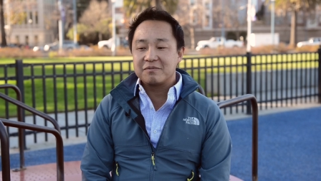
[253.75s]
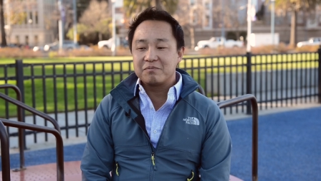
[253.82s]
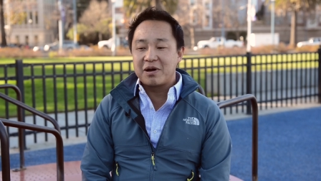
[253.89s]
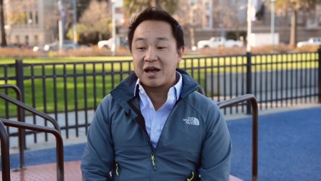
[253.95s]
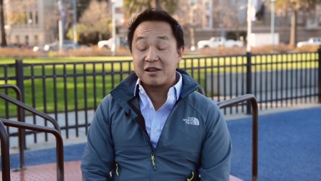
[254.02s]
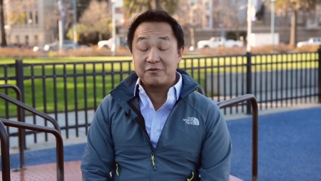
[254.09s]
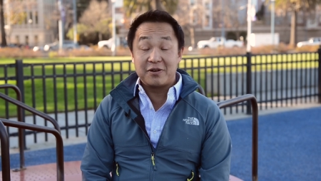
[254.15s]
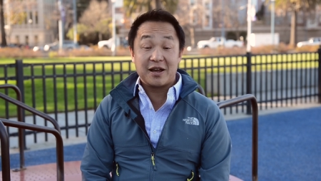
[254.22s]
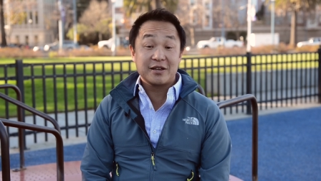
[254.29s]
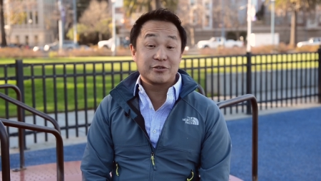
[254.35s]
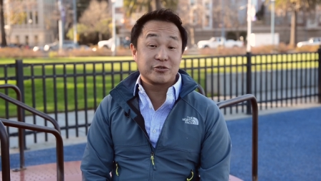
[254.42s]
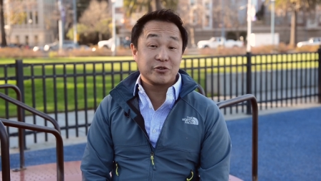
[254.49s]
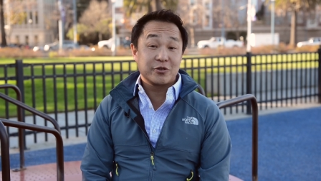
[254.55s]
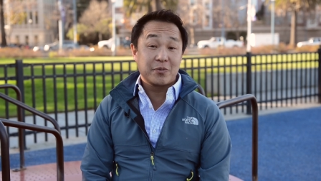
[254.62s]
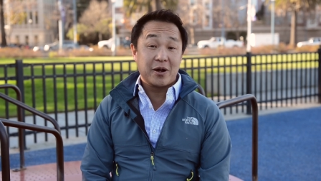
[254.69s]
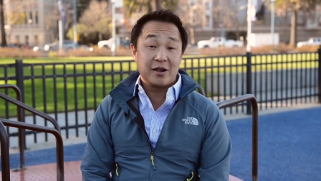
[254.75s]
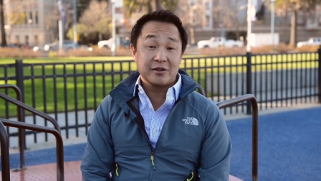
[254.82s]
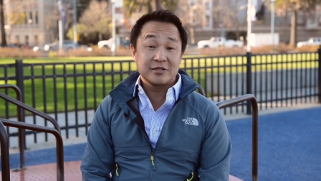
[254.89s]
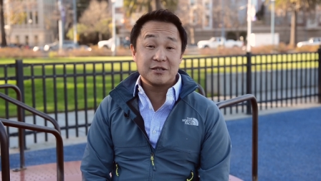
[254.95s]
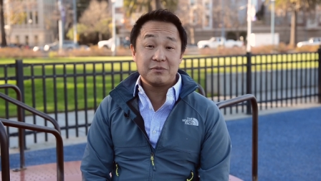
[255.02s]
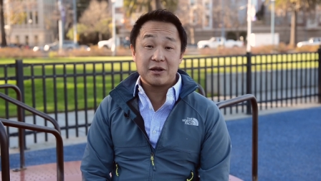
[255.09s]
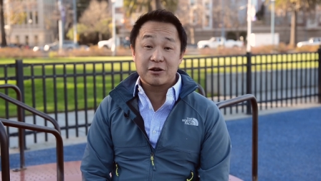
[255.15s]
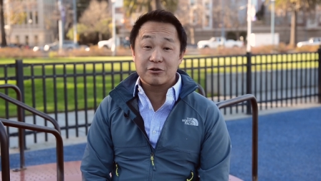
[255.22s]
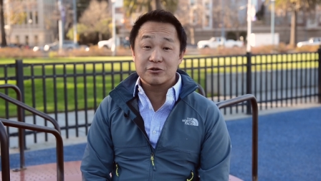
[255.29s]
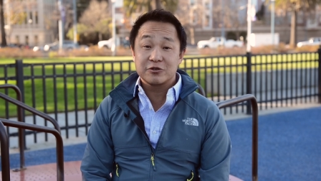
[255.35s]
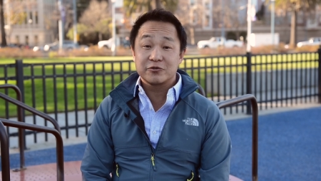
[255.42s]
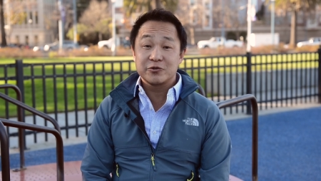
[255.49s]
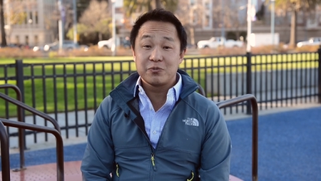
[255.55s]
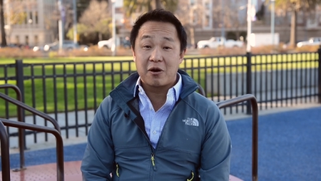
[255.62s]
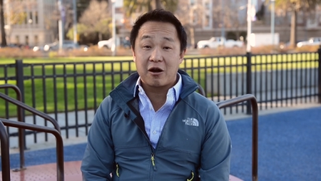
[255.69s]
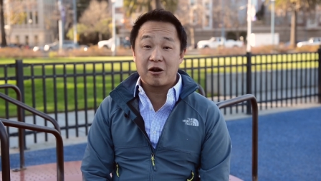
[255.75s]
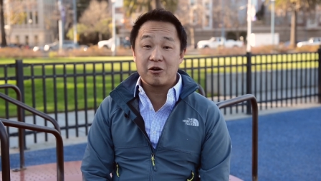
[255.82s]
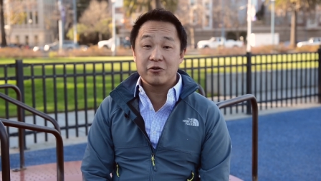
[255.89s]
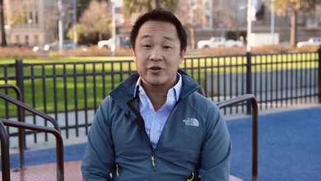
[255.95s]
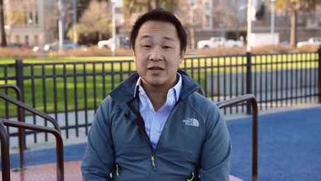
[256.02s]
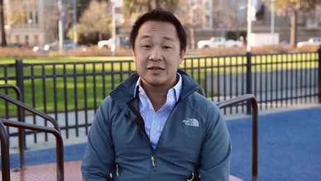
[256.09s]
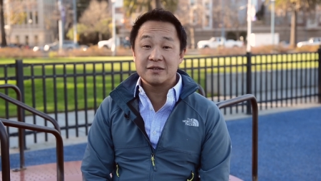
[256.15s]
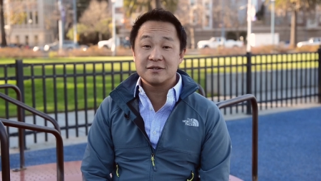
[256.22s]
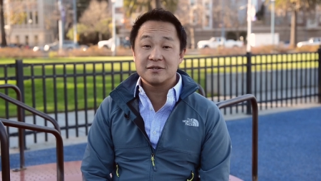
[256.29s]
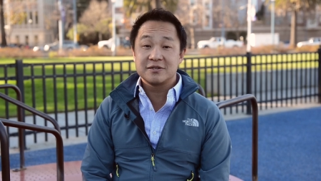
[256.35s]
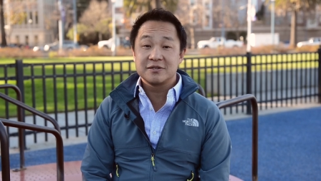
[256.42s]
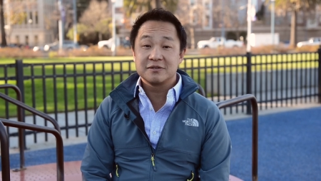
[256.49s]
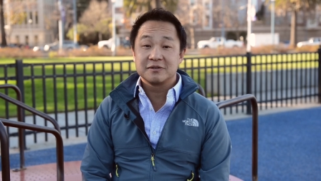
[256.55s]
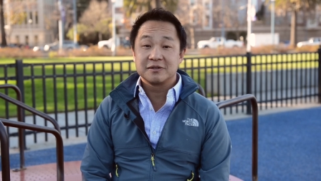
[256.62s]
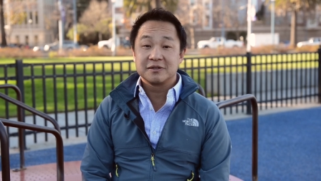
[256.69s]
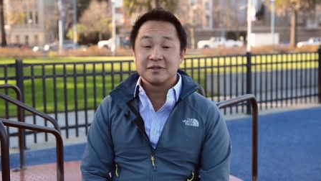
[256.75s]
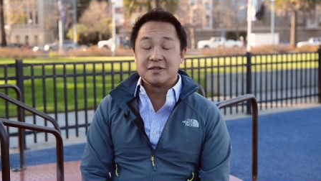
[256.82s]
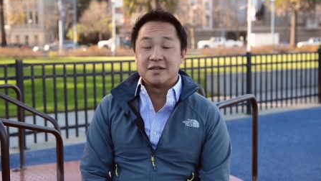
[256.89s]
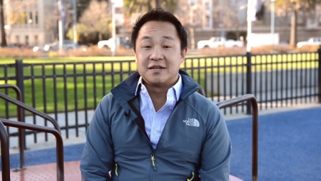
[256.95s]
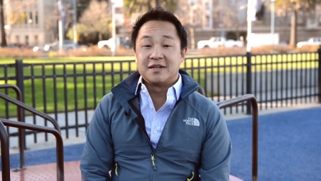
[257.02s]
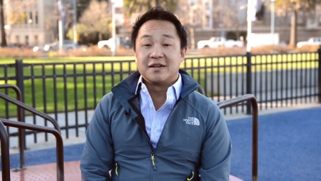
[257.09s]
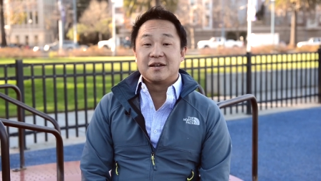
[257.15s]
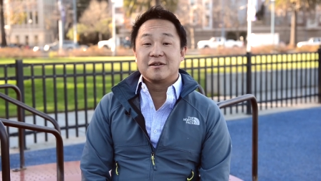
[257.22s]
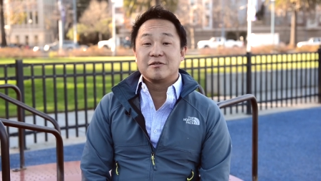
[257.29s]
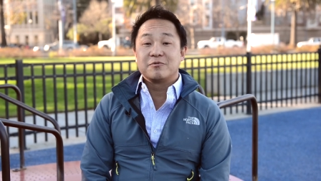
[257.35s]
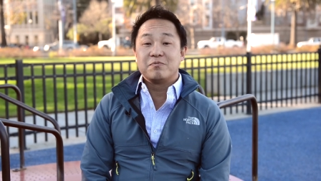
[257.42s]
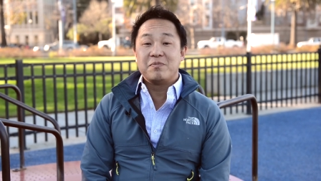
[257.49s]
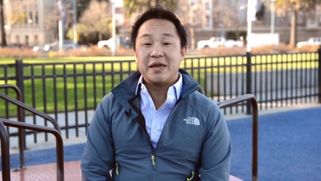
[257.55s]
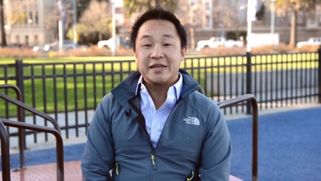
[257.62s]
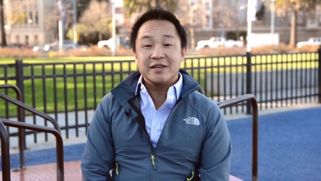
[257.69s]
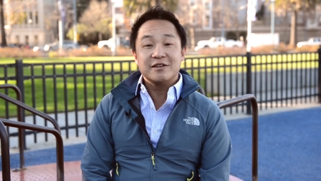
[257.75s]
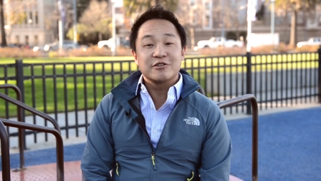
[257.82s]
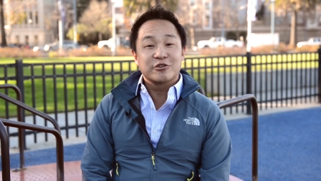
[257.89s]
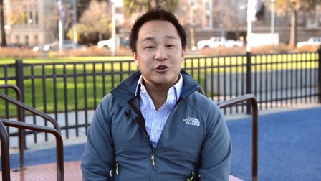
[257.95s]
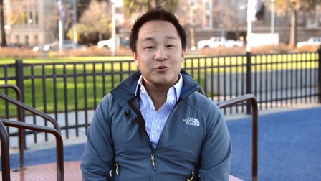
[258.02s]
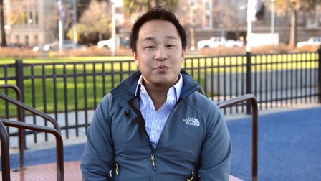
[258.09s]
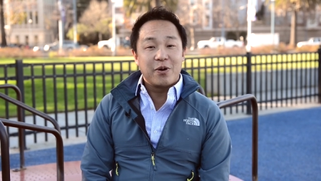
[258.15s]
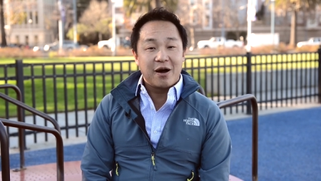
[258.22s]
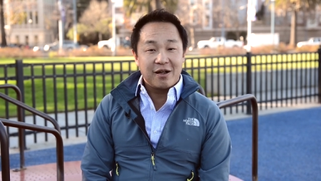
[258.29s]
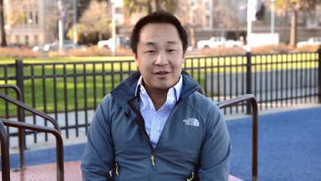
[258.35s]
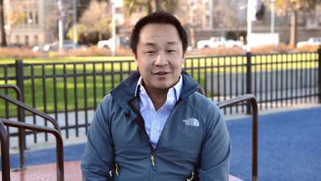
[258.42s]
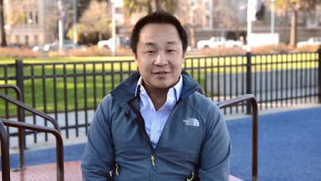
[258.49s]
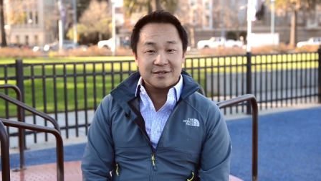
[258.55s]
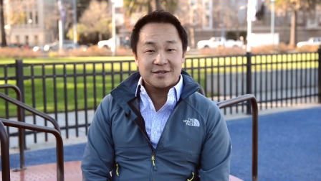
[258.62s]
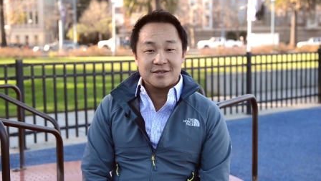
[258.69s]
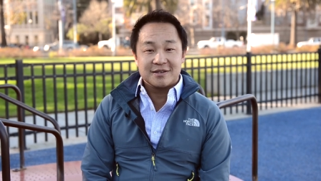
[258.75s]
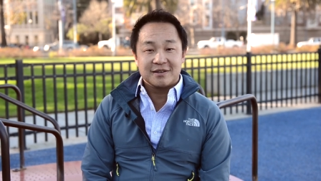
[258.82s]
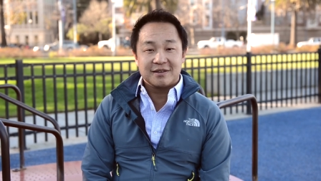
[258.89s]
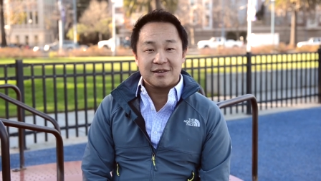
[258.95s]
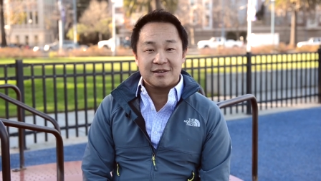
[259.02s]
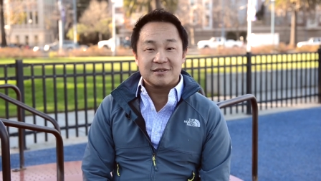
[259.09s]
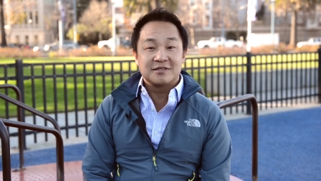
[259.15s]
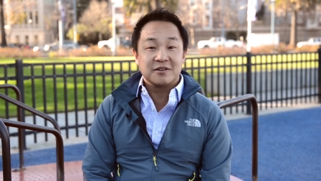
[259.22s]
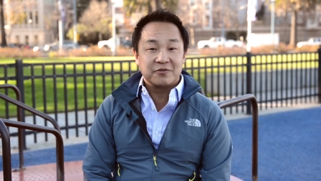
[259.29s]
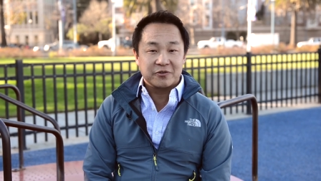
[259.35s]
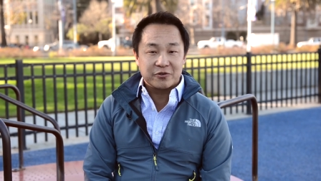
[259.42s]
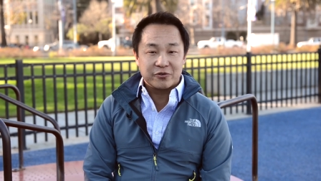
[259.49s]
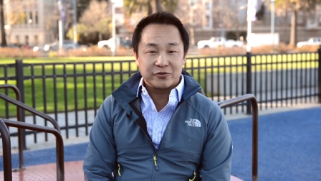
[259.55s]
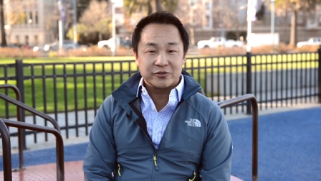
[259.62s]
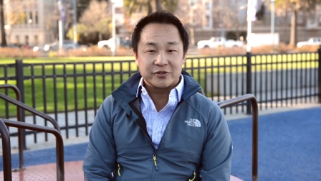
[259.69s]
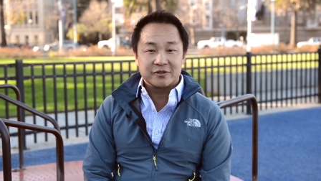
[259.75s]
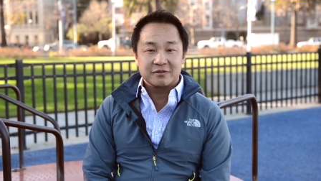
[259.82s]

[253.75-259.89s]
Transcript: My advice to the policymakers of tomorrow is, making good policy is difficult.